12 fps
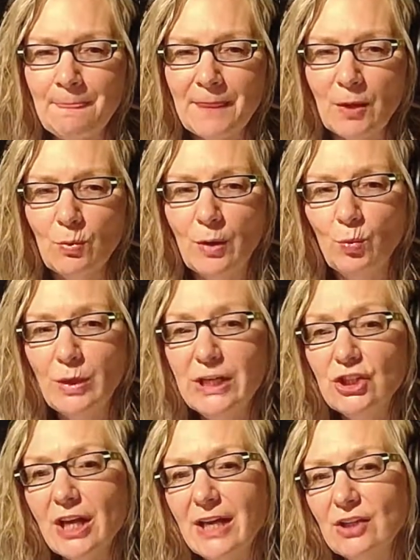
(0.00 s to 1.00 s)
when we
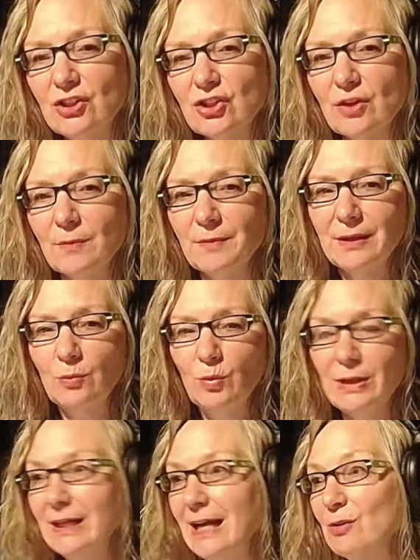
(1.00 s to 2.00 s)
change something
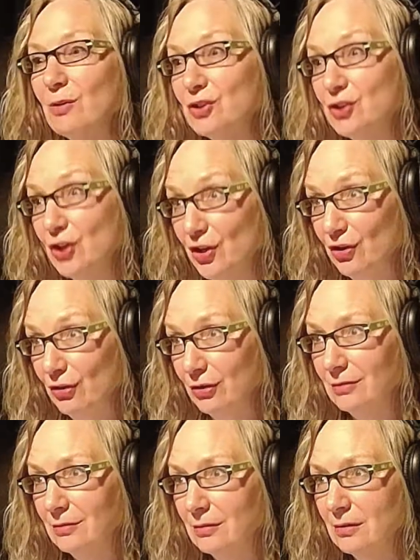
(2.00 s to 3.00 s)
within our
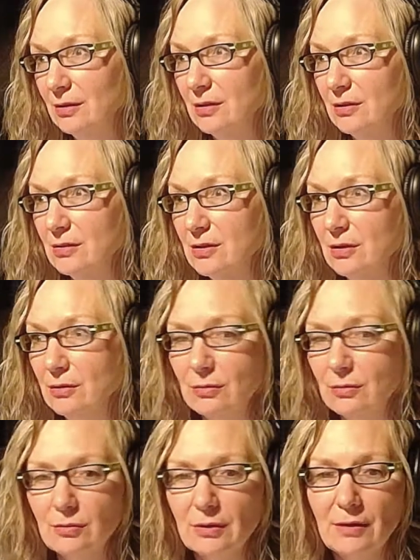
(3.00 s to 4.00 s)
circle,
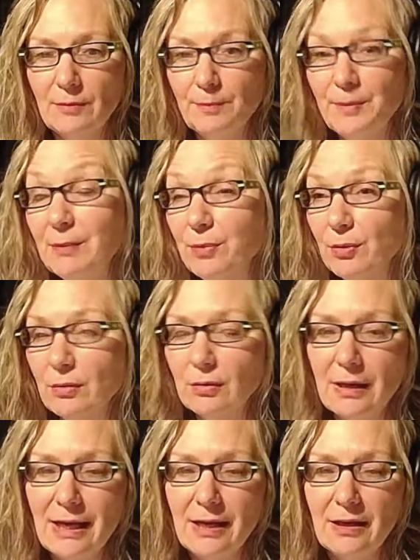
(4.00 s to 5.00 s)
so
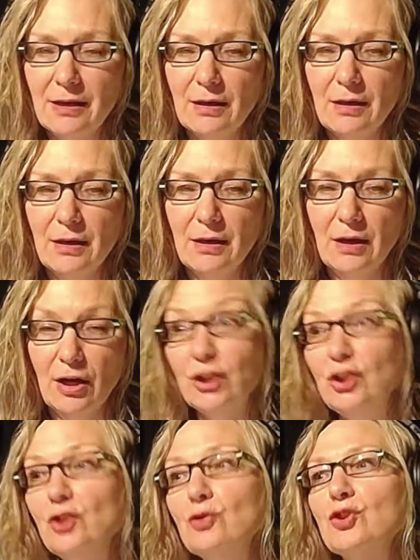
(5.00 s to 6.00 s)
people are
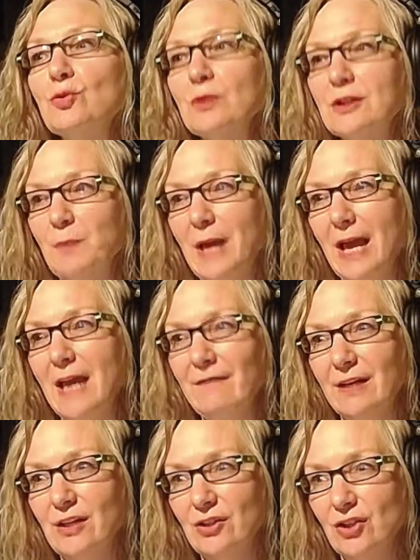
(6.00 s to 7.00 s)
used to us
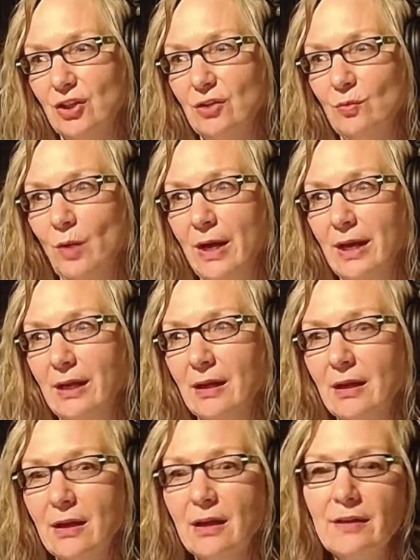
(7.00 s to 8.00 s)
behaving a certain way.
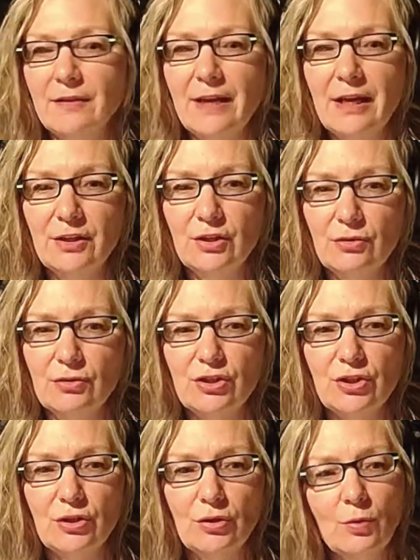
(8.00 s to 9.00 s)
They're used
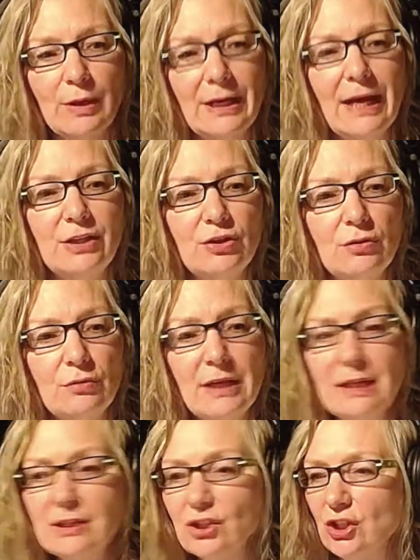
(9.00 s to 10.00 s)
to, when I do
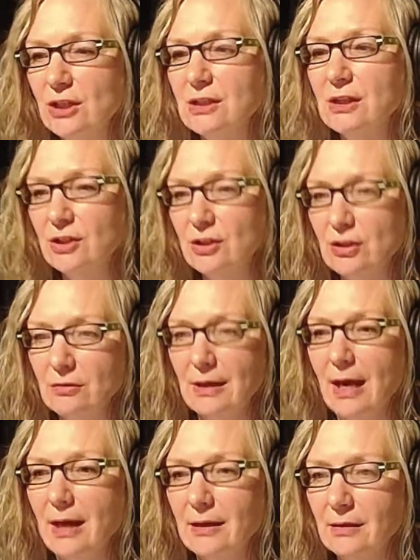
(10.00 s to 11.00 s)
this, she's going to do that.